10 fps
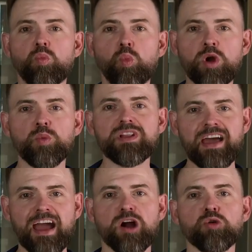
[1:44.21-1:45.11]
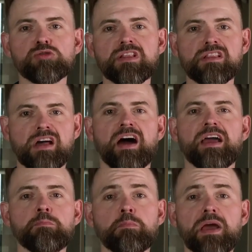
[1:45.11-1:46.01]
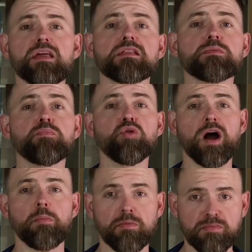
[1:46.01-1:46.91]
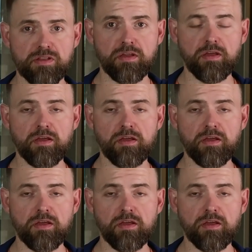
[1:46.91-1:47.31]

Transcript: when we tackle design-based problems.